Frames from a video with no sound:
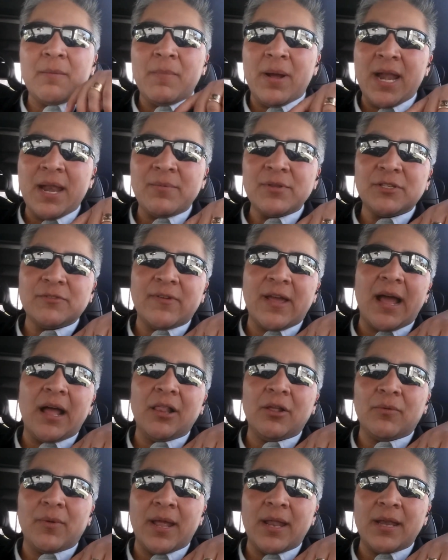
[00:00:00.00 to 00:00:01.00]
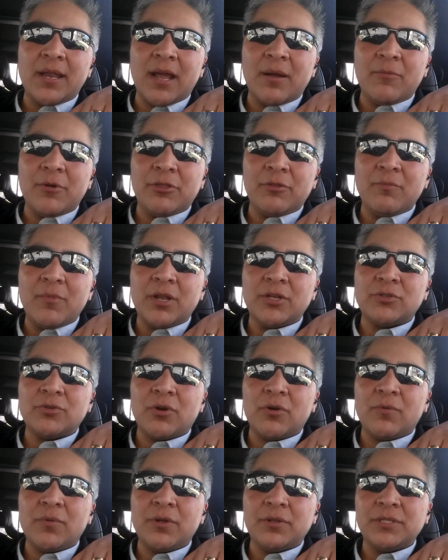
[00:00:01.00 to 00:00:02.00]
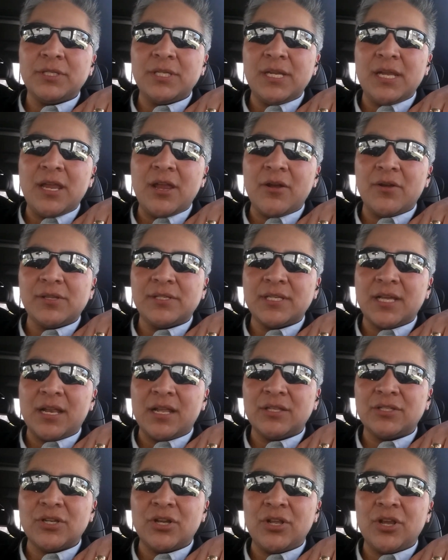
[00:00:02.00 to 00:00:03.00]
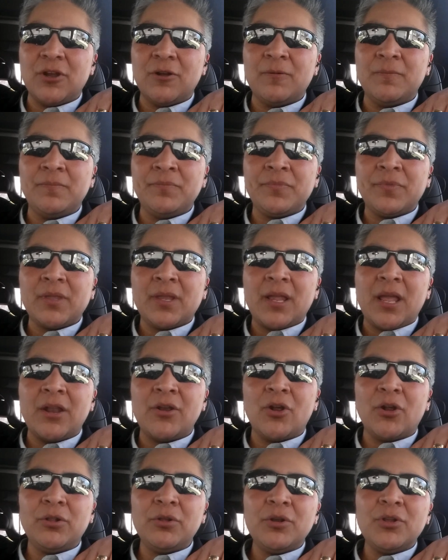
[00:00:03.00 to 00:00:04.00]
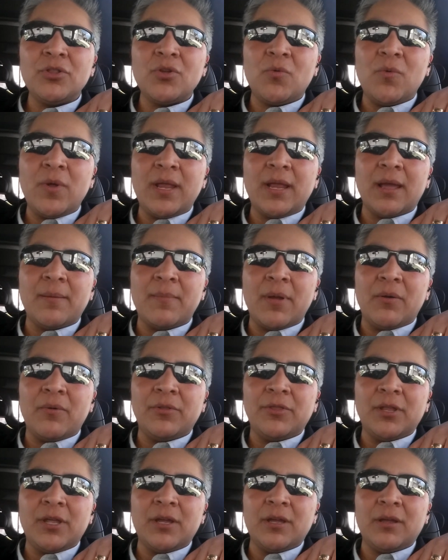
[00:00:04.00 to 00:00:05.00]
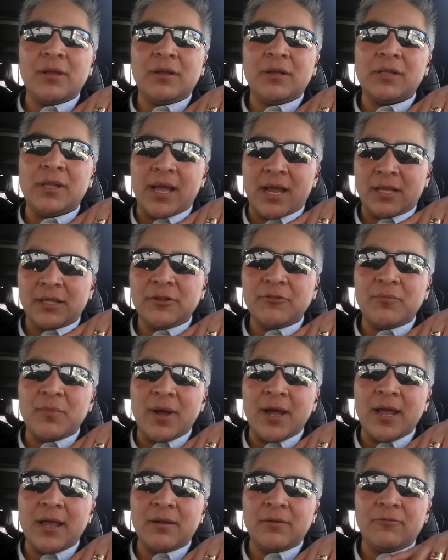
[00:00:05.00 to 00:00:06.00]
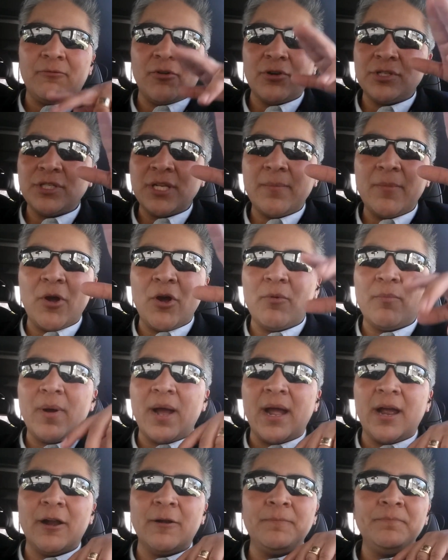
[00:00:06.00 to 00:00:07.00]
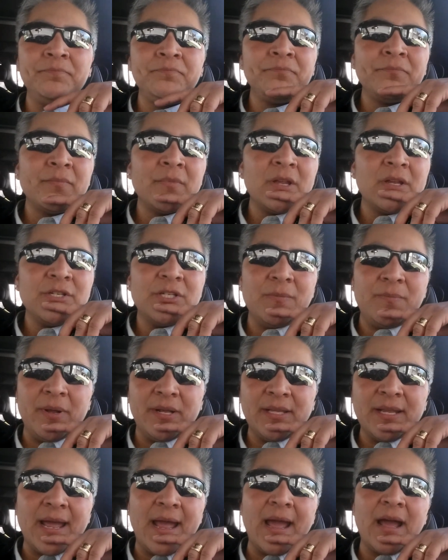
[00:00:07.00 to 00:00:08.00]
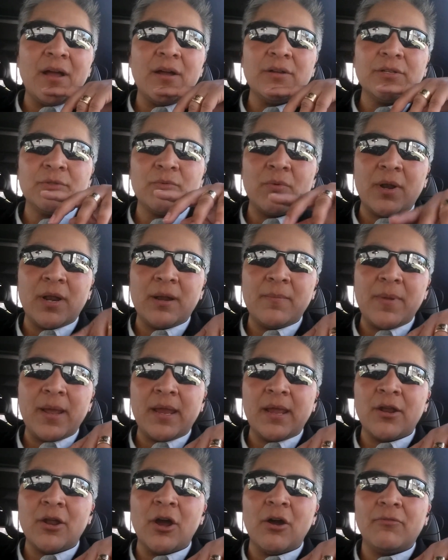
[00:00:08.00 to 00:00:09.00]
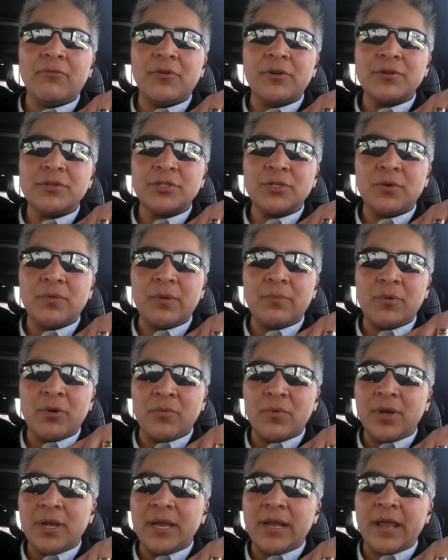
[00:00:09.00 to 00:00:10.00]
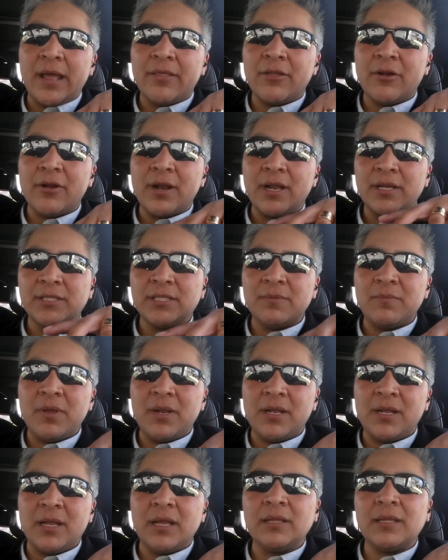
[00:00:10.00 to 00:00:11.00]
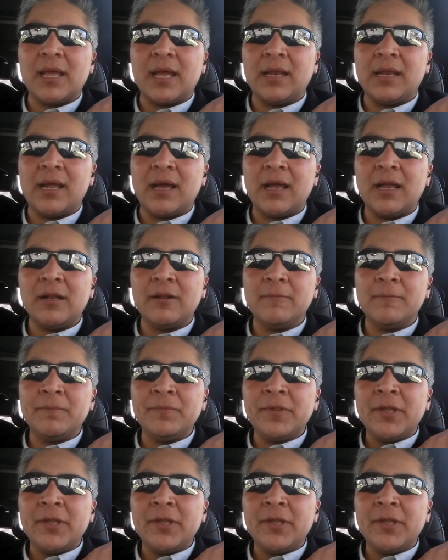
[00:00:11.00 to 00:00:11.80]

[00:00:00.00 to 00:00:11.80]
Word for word: My name is Val Aranda. I'm with Metro Realty here in San Antonio. And earlier in the week, I met with a client of mine, first time home buyer. She picked a house, wanted to make an offer, so we put one together and I submitted it that night.